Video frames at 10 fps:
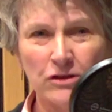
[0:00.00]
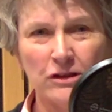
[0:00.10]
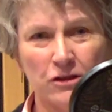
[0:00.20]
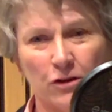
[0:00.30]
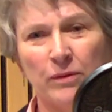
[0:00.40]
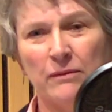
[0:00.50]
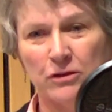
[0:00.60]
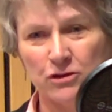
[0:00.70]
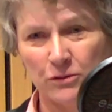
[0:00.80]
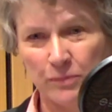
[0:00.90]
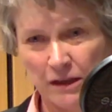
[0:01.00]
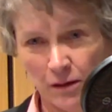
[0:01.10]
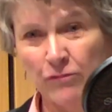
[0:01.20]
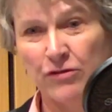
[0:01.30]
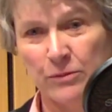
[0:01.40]
and young people should be
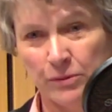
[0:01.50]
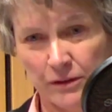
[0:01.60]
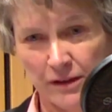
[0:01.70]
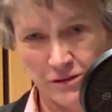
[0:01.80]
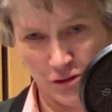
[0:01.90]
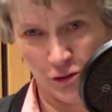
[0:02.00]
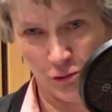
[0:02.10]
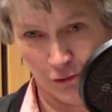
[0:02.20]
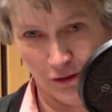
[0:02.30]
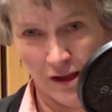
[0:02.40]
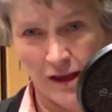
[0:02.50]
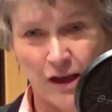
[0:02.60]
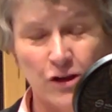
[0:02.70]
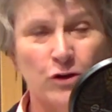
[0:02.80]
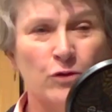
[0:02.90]
comfortable at school.
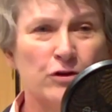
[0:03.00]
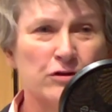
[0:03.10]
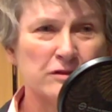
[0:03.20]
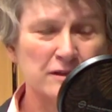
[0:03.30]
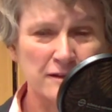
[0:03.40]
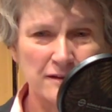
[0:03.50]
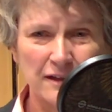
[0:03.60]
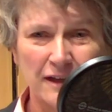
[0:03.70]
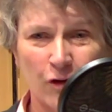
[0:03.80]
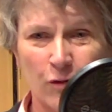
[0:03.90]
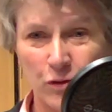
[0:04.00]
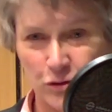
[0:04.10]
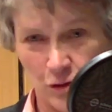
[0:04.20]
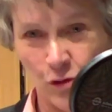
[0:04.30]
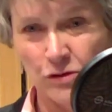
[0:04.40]
They're sitting
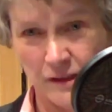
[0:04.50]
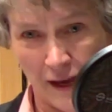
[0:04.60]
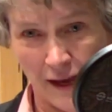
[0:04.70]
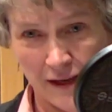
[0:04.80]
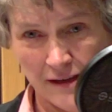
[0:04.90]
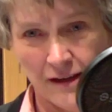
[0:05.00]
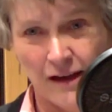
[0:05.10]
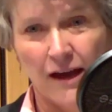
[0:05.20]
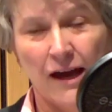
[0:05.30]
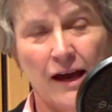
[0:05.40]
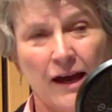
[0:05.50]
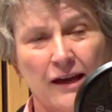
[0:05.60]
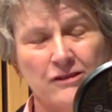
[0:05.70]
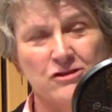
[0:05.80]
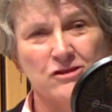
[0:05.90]
almost all day,
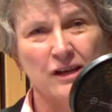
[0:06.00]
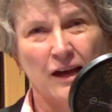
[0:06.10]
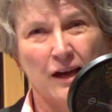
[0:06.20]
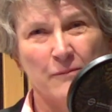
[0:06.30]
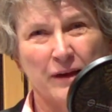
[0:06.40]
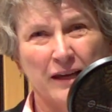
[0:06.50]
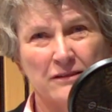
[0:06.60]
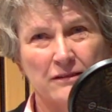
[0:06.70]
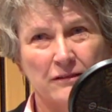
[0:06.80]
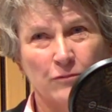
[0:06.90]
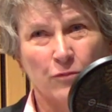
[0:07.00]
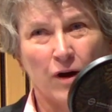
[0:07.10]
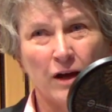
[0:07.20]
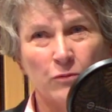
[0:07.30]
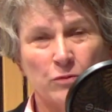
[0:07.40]
and
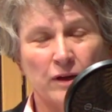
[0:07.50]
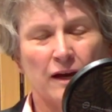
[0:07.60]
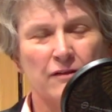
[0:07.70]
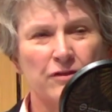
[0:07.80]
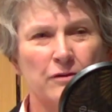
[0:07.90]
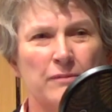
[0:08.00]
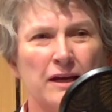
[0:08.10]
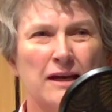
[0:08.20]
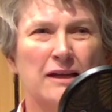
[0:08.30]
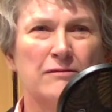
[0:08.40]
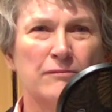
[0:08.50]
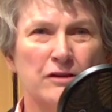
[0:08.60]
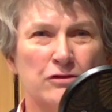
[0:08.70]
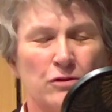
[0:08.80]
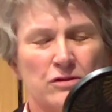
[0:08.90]
why would we have them in,
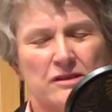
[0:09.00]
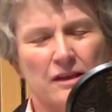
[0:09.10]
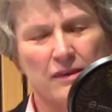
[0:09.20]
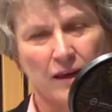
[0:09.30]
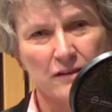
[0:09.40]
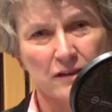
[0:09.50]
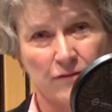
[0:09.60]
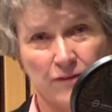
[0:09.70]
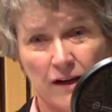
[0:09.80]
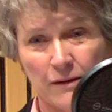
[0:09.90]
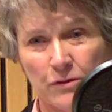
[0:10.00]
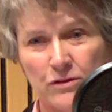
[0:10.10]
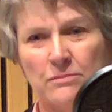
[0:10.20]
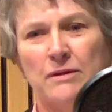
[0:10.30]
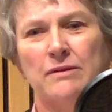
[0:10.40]
synthetic
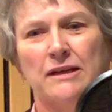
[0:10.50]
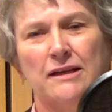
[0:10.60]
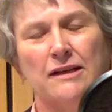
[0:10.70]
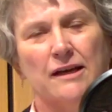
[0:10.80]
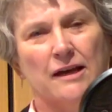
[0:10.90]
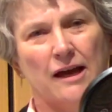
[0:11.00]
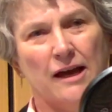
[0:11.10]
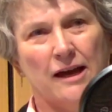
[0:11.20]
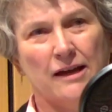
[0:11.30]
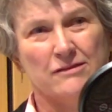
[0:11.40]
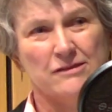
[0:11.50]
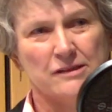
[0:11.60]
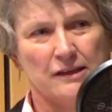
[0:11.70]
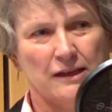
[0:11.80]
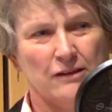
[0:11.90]
fibres maybe, and
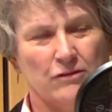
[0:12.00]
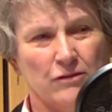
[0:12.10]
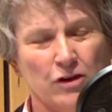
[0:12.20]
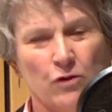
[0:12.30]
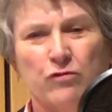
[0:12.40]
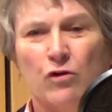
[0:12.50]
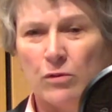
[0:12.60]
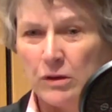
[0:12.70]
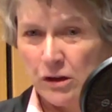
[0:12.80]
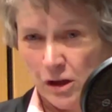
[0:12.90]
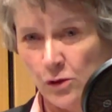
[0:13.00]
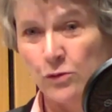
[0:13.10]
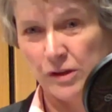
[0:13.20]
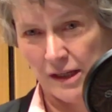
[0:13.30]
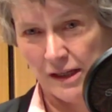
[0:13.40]
in, formal
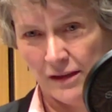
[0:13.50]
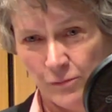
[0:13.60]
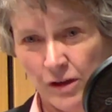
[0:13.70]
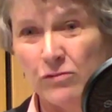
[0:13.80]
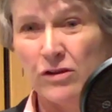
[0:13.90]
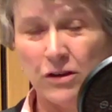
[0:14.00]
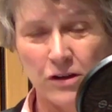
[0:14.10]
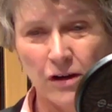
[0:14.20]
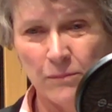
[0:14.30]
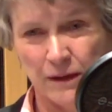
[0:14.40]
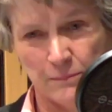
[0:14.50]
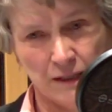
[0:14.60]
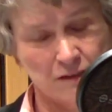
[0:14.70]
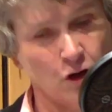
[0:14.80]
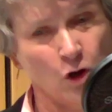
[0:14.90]
clothing when they're young people
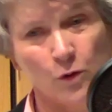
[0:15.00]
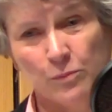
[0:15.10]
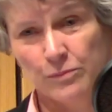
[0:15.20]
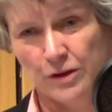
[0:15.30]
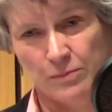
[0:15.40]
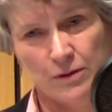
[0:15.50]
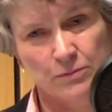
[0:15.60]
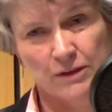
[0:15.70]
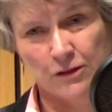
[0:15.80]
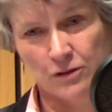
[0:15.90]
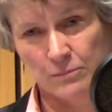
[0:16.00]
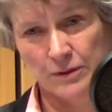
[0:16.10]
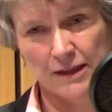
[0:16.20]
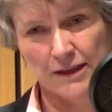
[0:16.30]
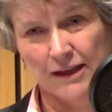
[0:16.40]
at home? They're probably going to
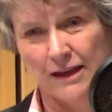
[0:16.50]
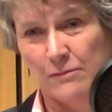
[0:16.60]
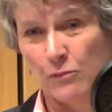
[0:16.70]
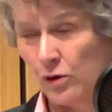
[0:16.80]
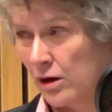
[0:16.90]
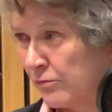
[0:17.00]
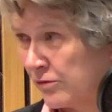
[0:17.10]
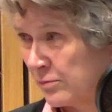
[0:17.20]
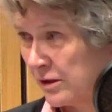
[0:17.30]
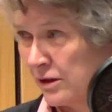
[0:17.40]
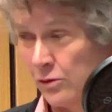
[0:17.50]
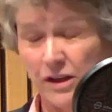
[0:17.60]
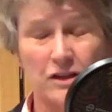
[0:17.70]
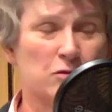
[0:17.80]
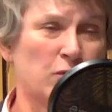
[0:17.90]
be in more comfortable
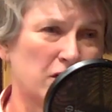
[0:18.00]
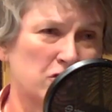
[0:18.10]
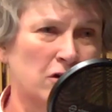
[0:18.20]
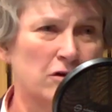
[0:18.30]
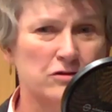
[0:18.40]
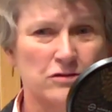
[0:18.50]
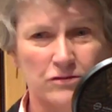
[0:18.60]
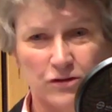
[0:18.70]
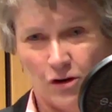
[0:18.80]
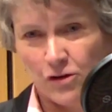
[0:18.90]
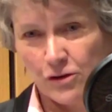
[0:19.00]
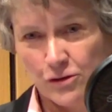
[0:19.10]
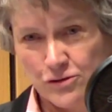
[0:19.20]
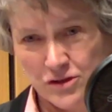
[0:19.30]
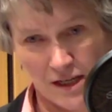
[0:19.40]
clothing, sweatshirts,
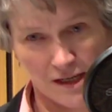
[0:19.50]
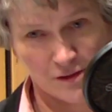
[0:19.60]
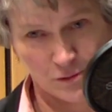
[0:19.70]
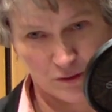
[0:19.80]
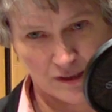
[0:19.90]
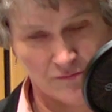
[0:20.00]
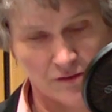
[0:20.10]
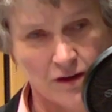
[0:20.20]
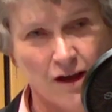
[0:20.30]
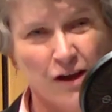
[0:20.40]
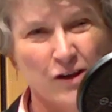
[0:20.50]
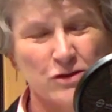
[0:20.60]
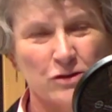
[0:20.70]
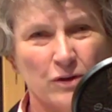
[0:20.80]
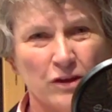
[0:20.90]
joggers, jeans, whatever.
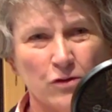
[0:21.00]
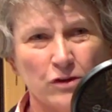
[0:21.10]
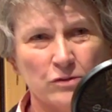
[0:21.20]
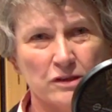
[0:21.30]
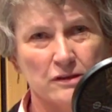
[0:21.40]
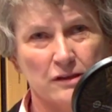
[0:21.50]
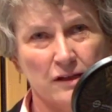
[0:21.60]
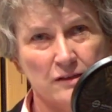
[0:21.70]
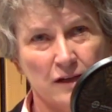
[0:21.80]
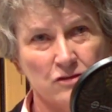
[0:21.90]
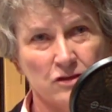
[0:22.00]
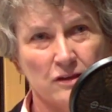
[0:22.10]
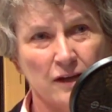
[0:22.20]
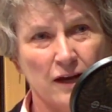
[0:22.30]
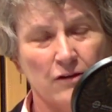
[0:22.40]
So I thought there was a tension
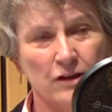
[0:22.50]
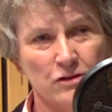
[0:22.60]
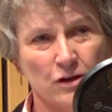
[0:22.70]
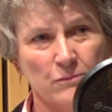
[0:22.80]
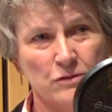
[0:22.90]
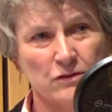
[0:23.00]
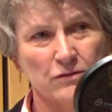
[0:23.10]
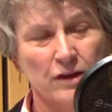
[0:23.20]
there in terms of